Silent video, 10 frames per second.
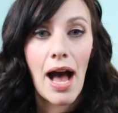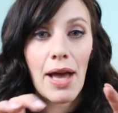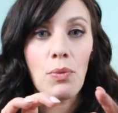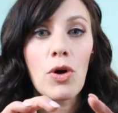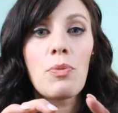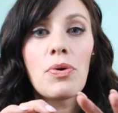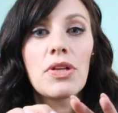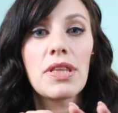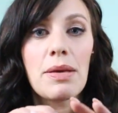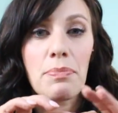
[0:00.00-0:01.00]
I will
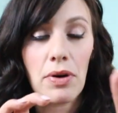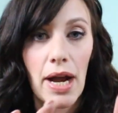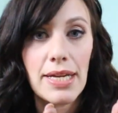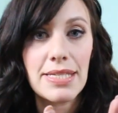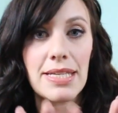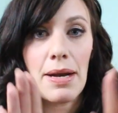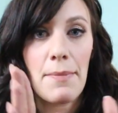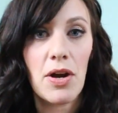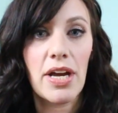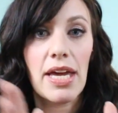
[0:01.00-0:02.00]
put the price in
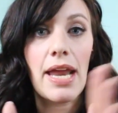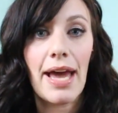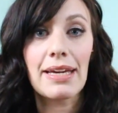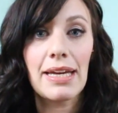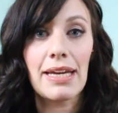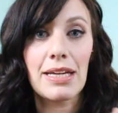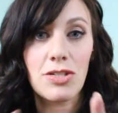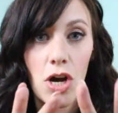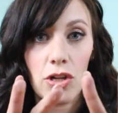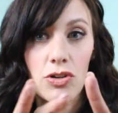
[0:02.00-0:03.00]
American and Canadian
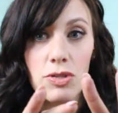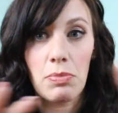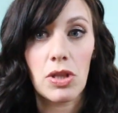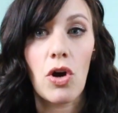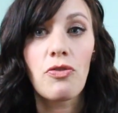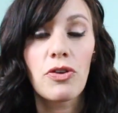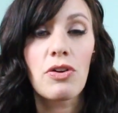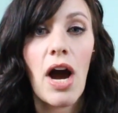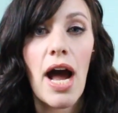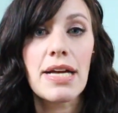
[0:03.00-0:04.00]
dollars below for you
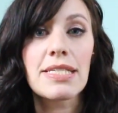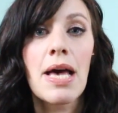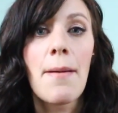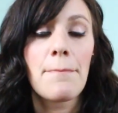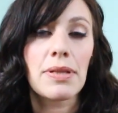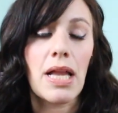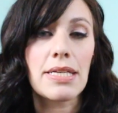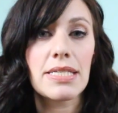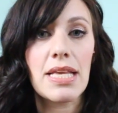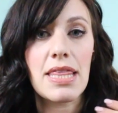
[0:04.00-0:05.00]
guys, plus
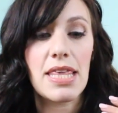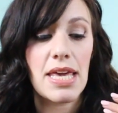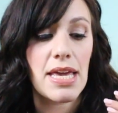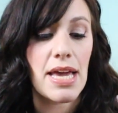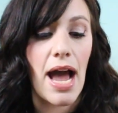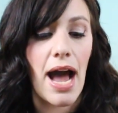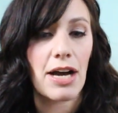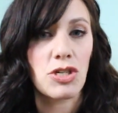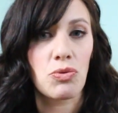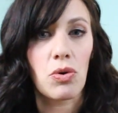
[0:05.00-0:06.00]
the
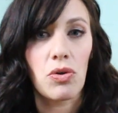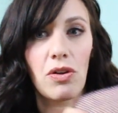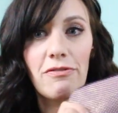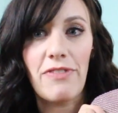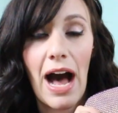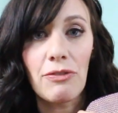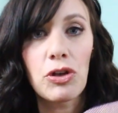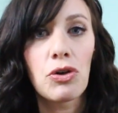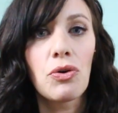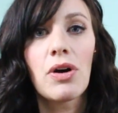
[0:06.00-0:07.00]
actual
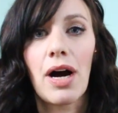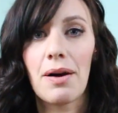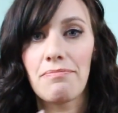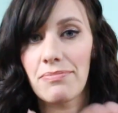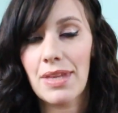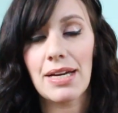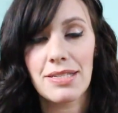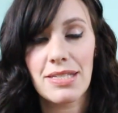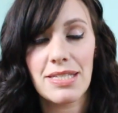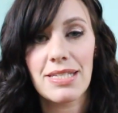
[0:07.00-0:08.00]
value that
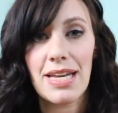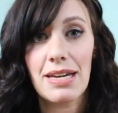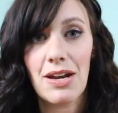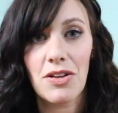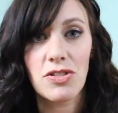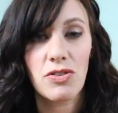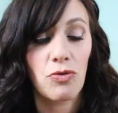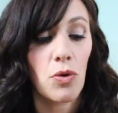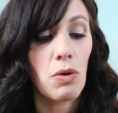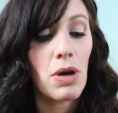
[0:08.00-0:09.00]
is stated on the
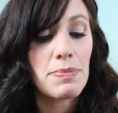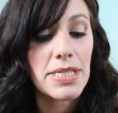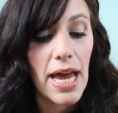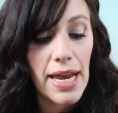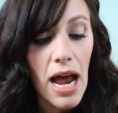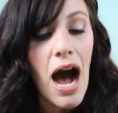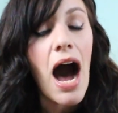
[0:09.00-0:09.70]
Sephora website.